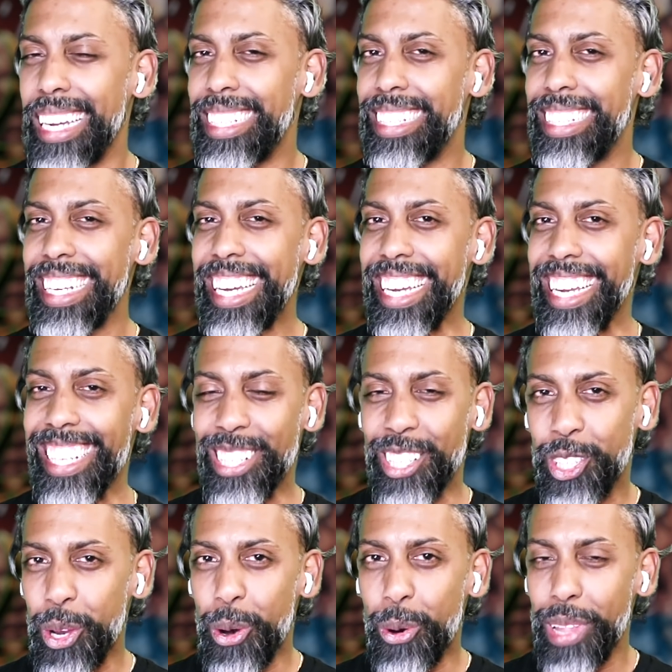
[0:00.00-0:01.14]
see,
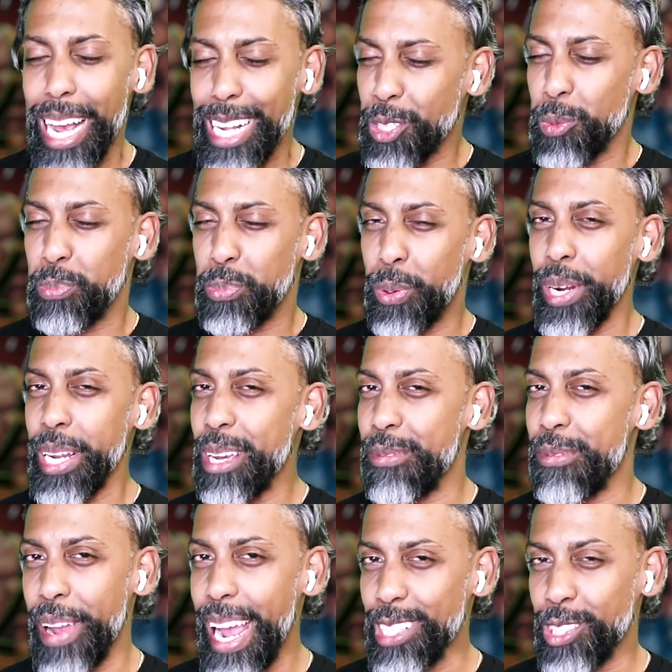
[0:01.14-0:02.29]
so that's pretty
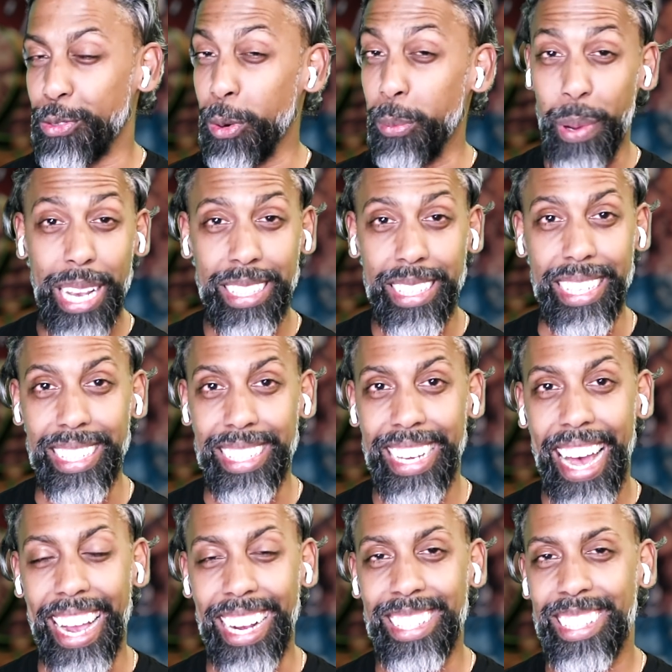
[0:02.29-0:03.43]
advanced for basic
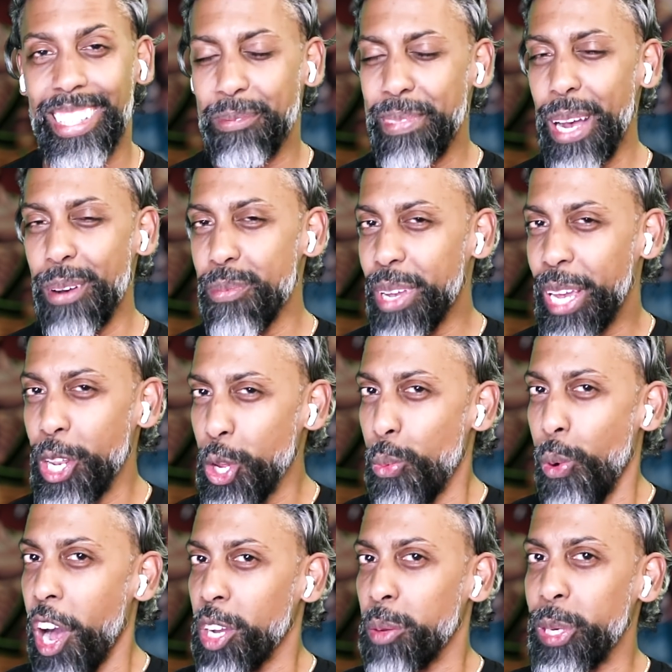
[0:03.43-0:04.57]
attacks. Now, can you
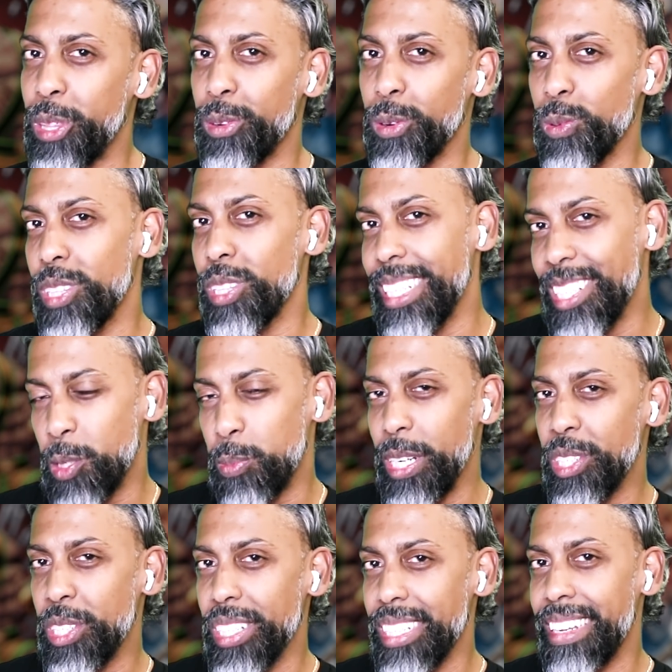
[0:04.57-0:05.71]
walk me through the
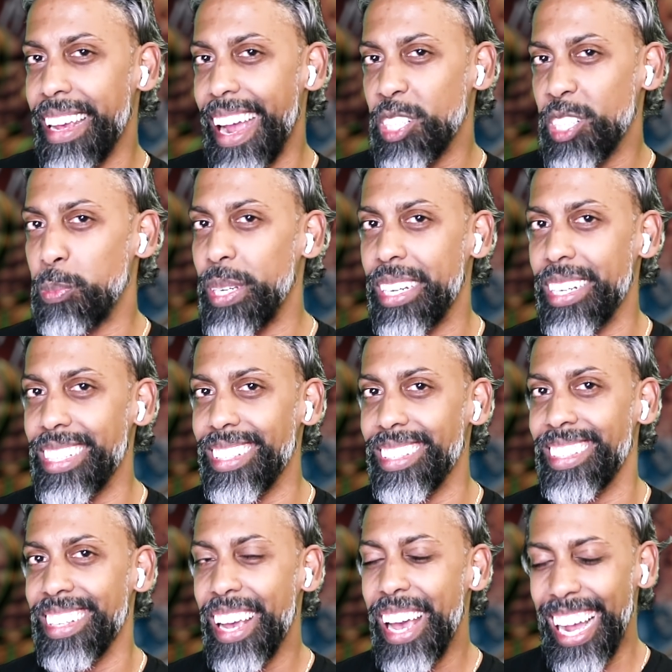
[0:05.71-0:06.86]
special attacks?
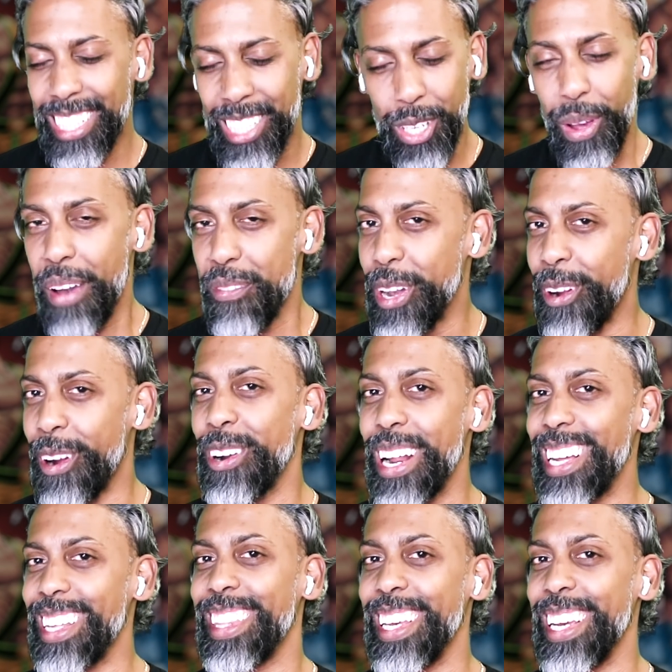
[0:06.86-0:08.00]
Because I still haven't heard
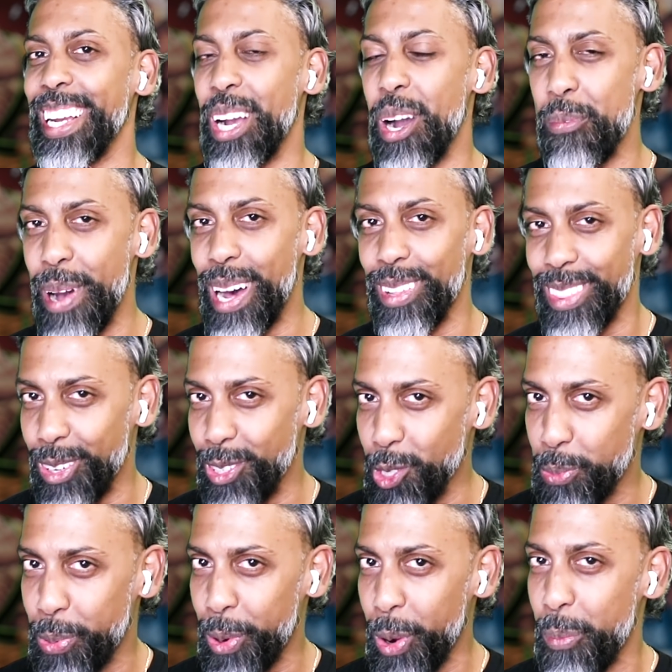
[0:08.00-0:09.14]
anything about
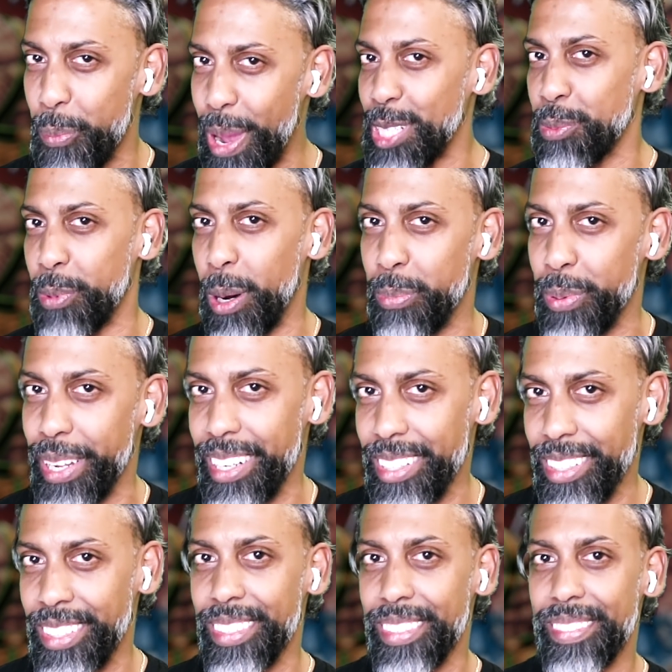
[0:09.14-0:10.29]
those pro baseball players.